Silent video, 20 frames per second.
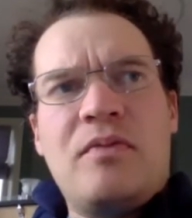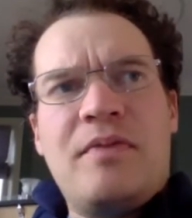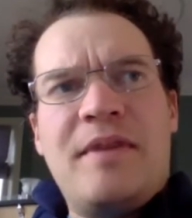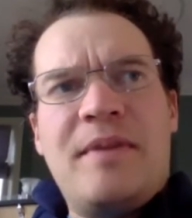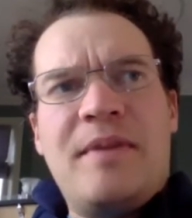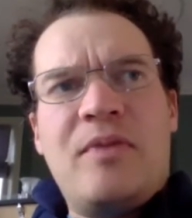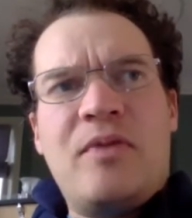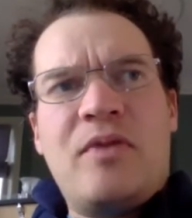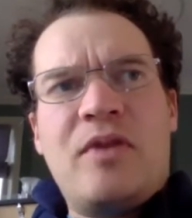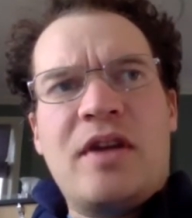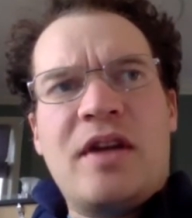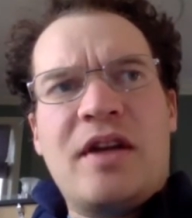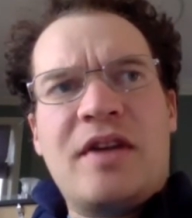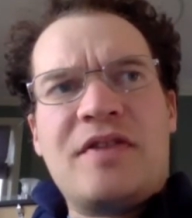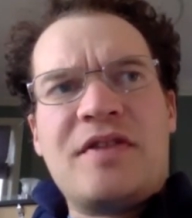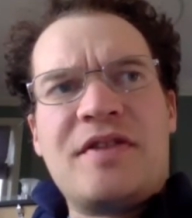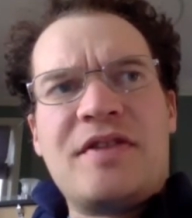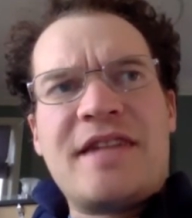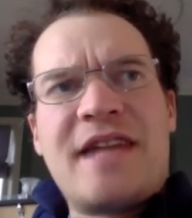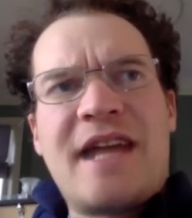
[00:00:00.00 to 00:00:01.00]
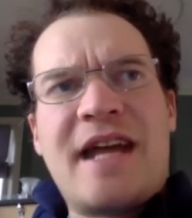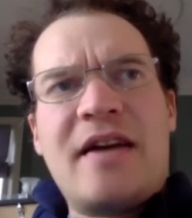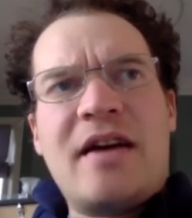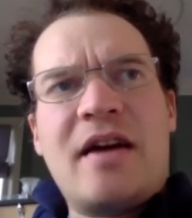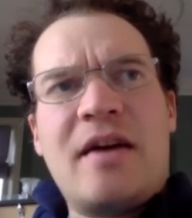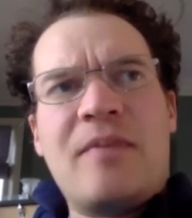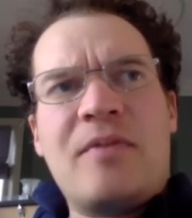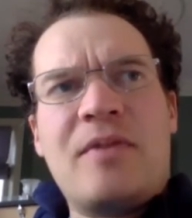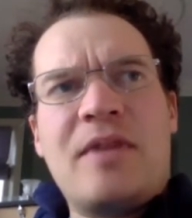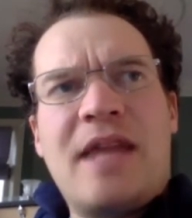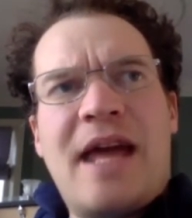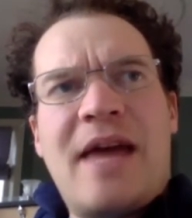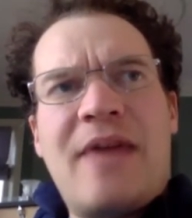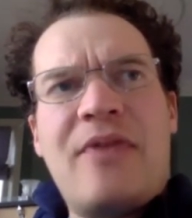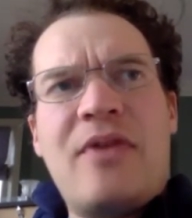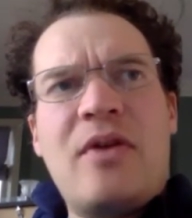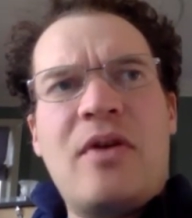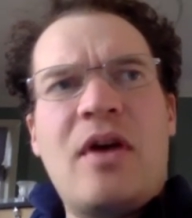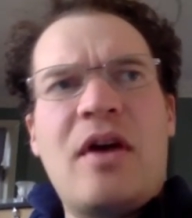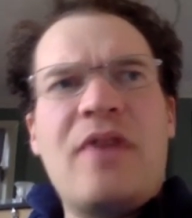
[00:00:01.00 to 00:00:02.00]
people can understand. I'm
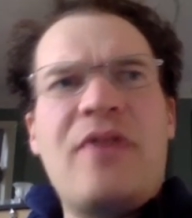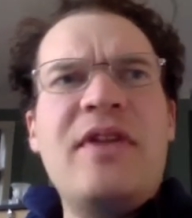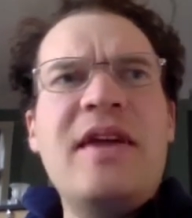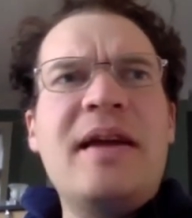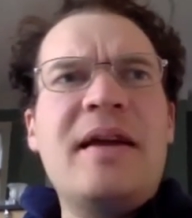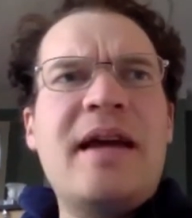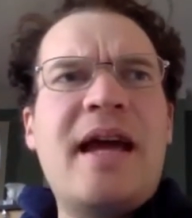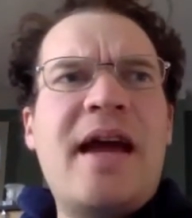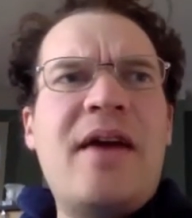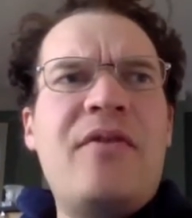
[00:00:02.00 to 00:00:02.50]
glad that I think